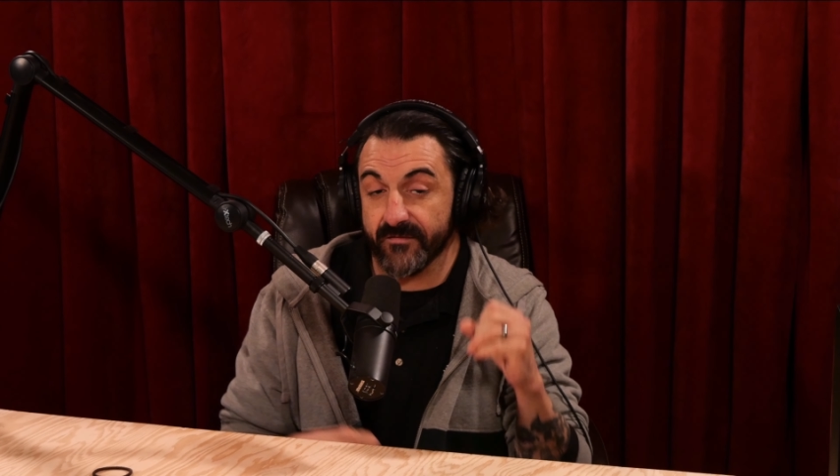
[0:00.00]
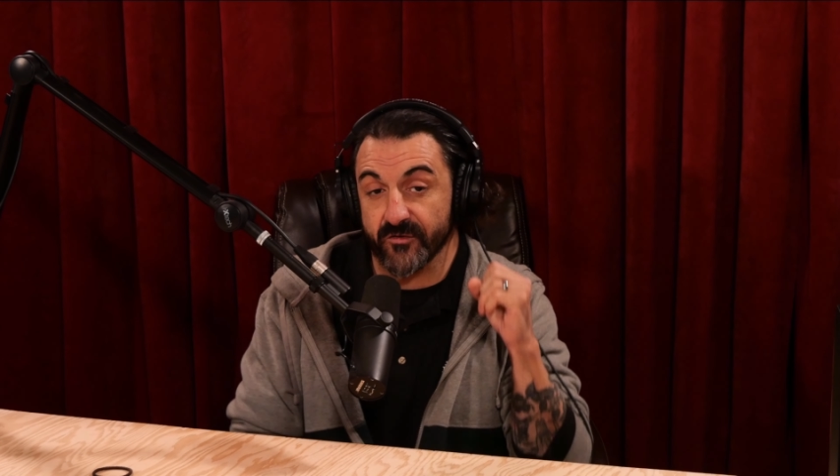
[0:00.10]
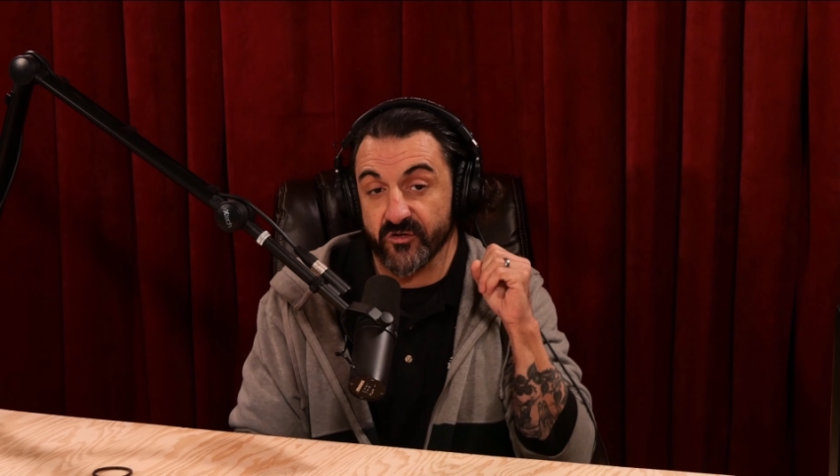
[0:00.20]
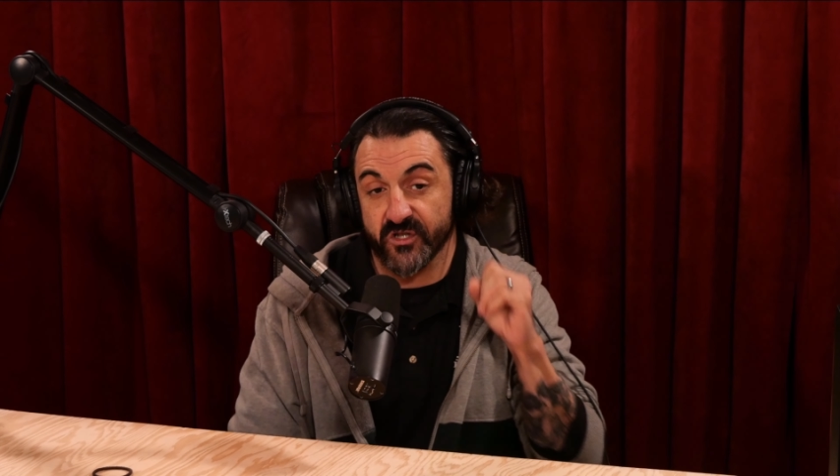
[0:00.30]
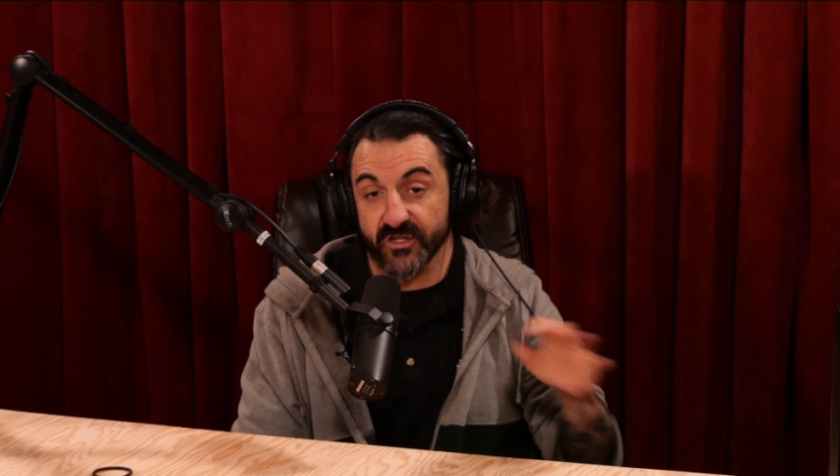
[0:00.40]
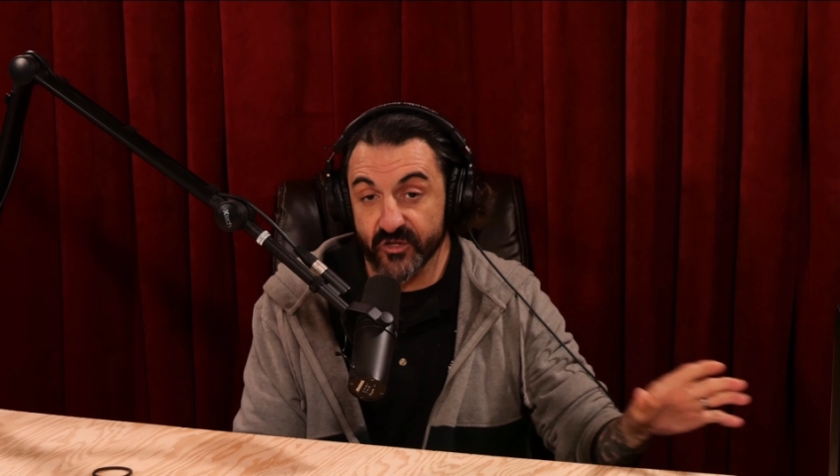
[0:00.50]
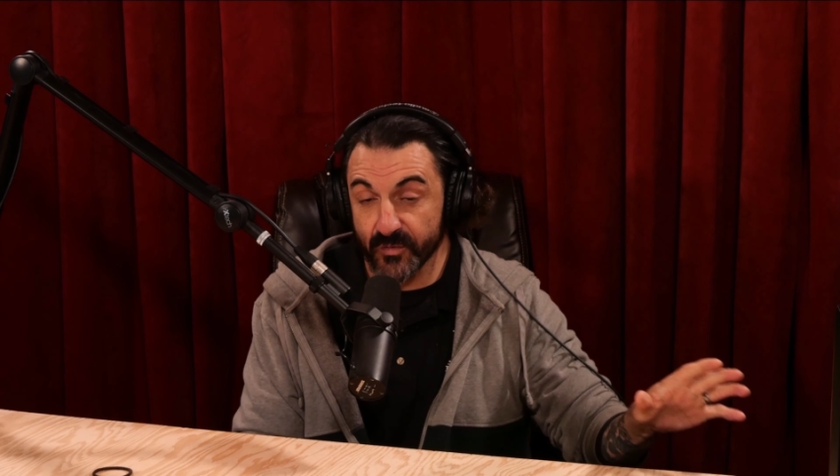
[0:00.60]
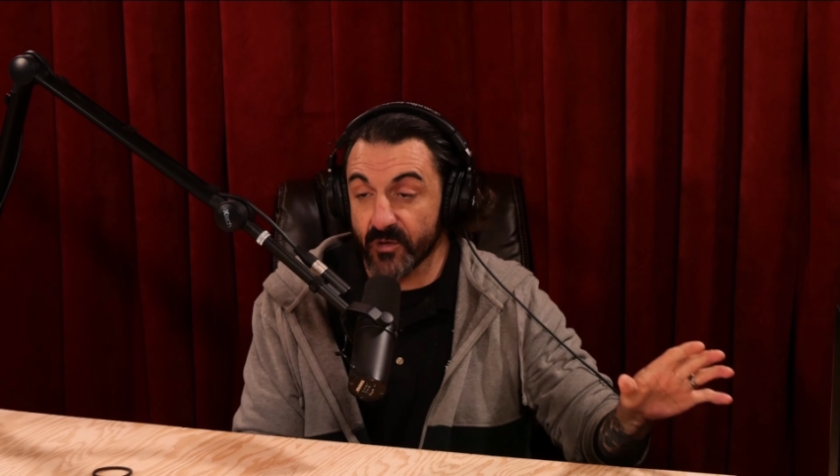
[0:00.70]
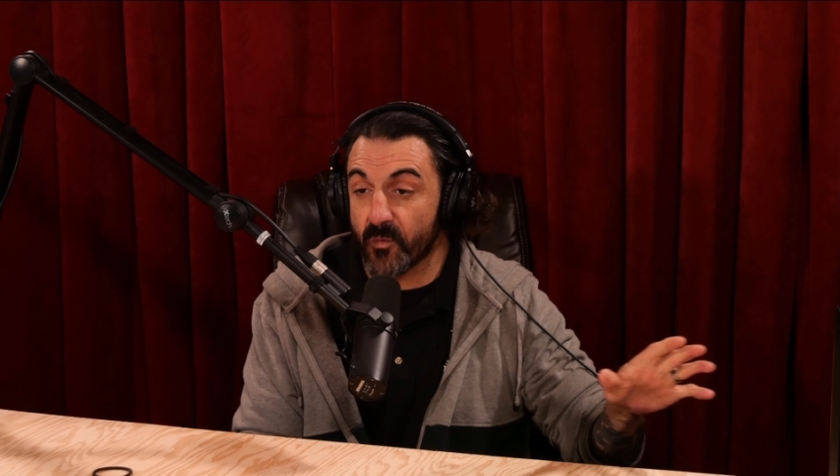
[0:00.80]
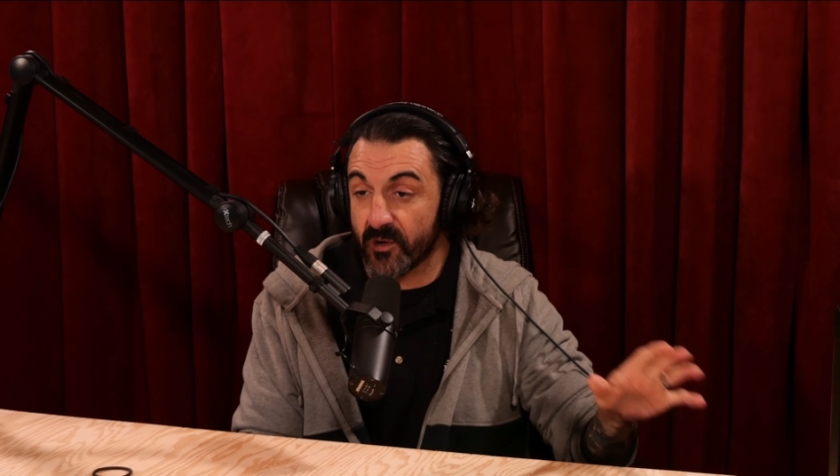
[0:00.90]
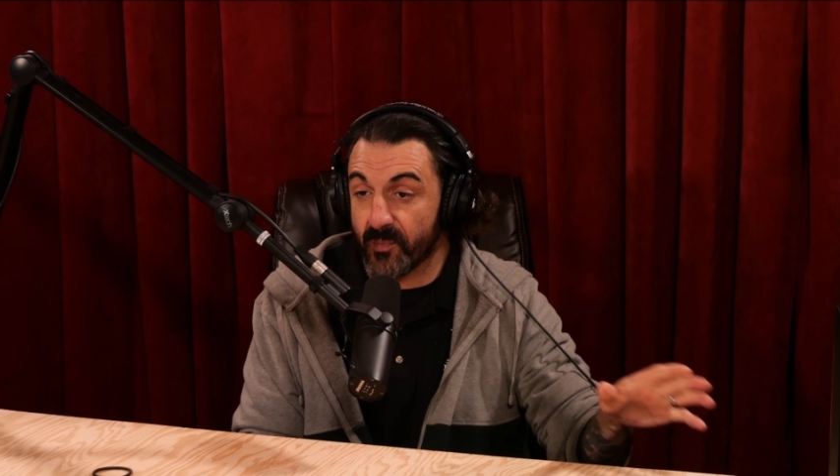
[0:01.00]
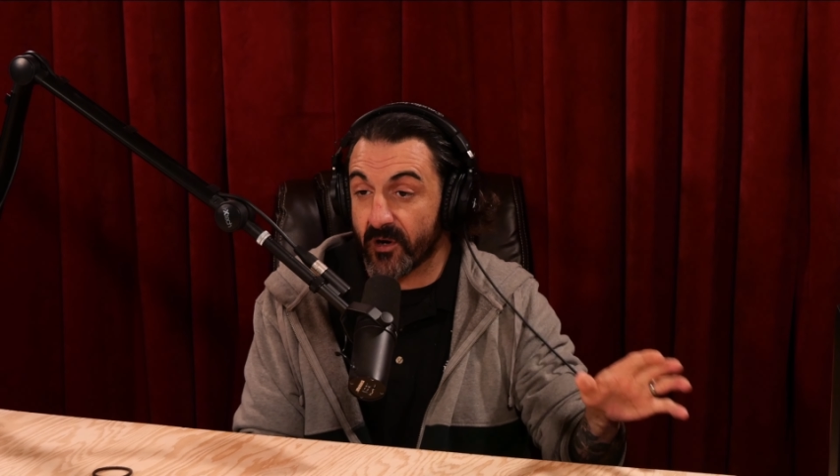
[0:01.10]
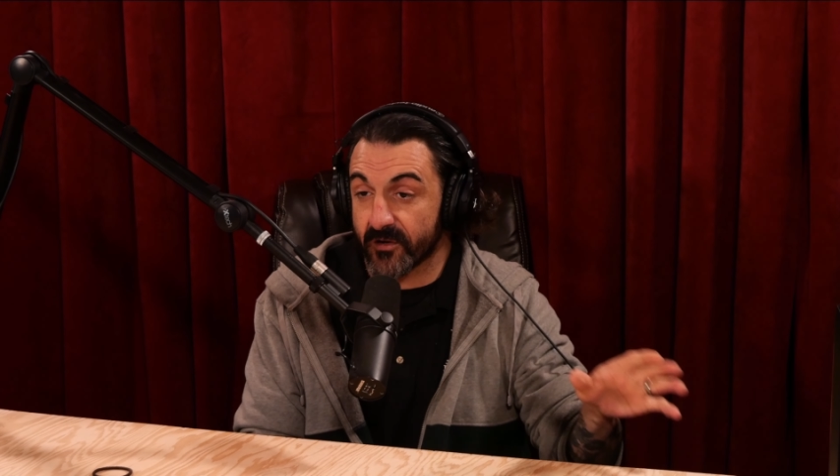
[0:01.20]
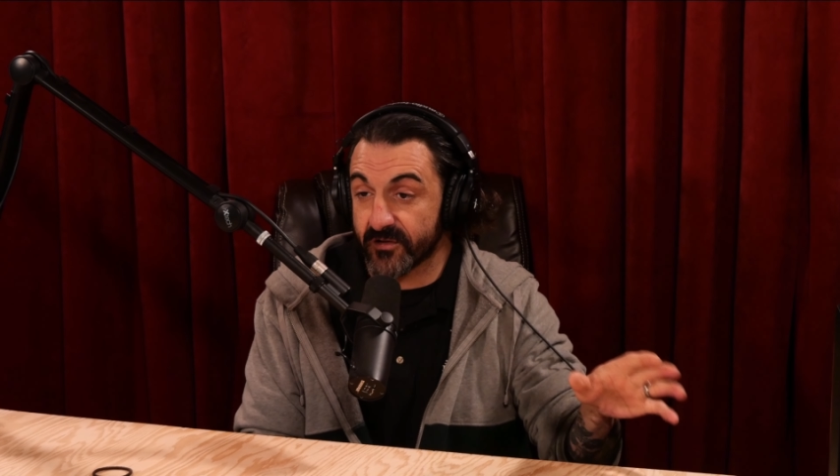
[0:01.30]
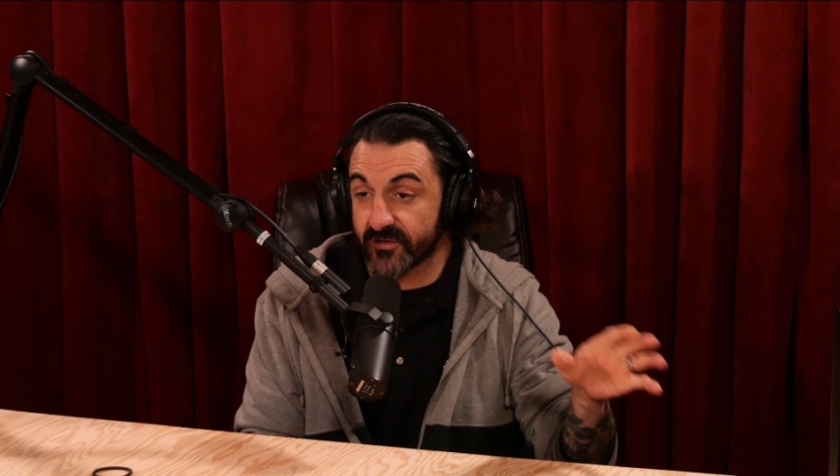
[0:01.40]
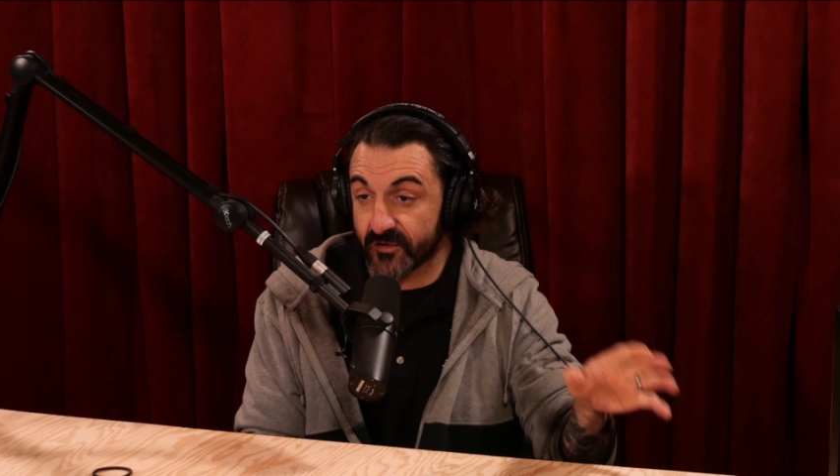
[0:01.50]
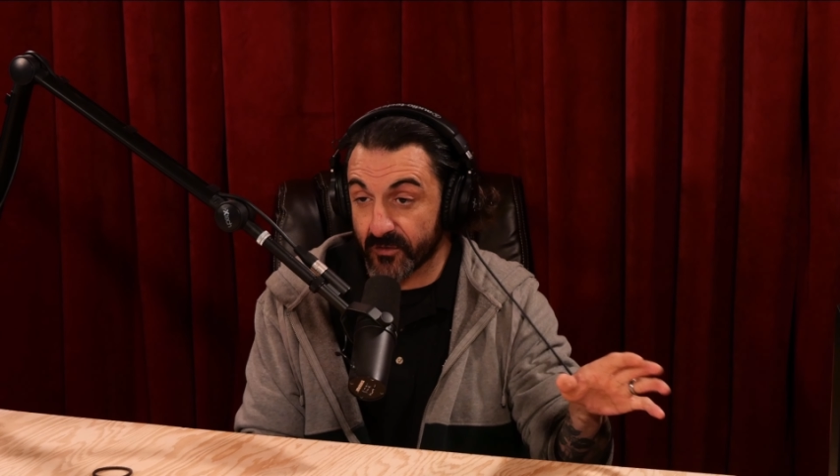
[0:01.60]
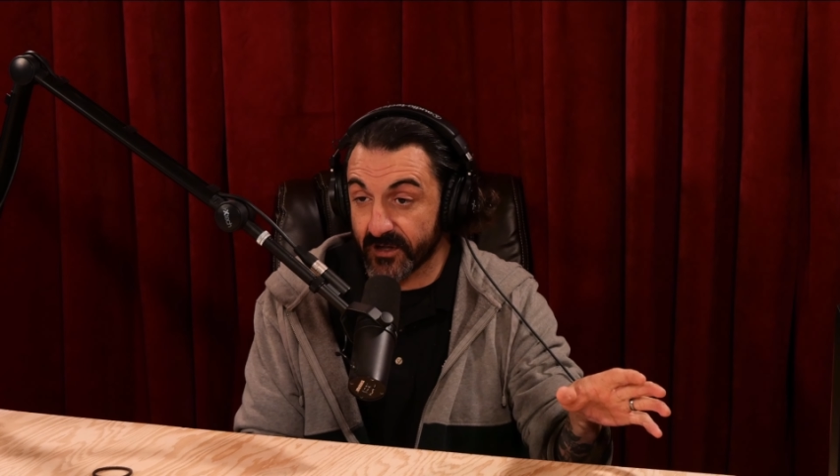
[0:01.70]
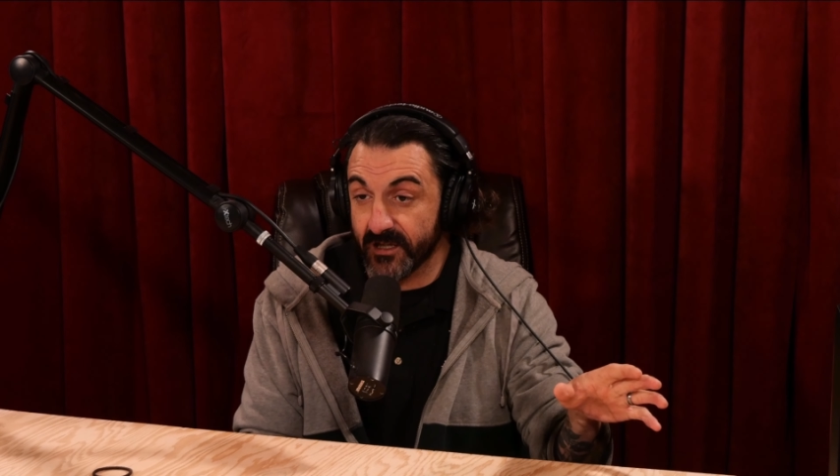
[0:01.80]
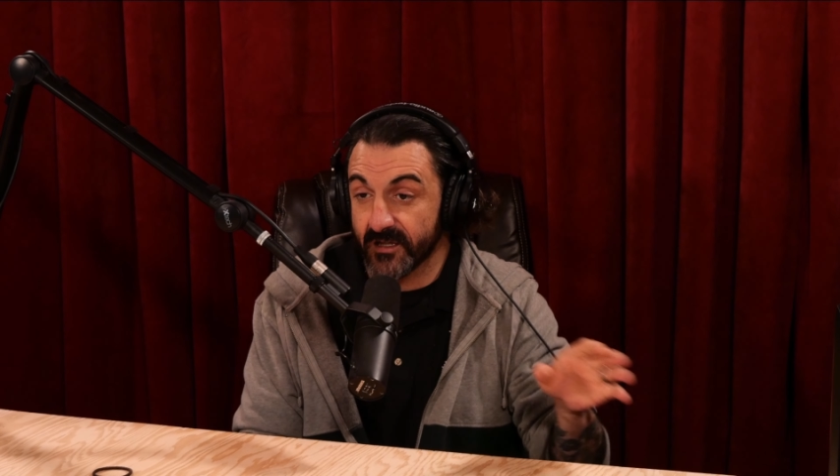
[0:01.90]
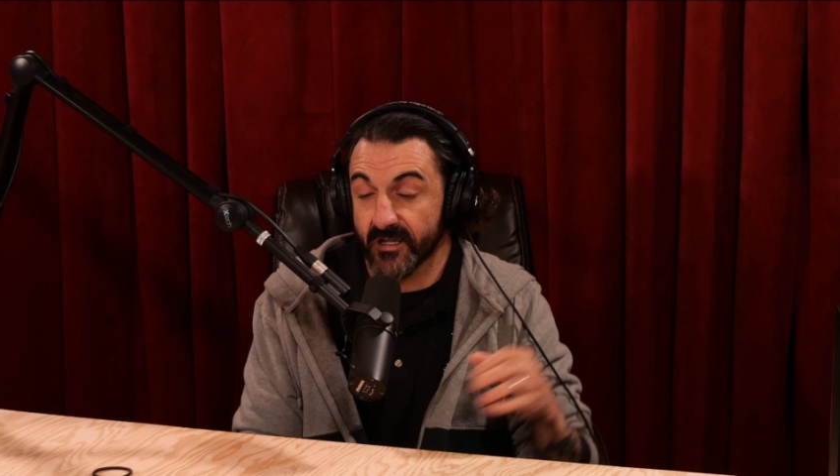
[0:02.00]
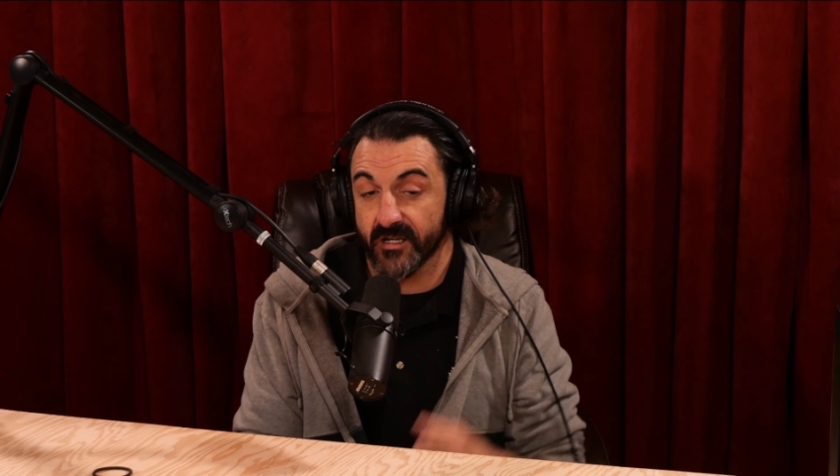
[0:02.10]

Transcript: You're just doing one part of the story,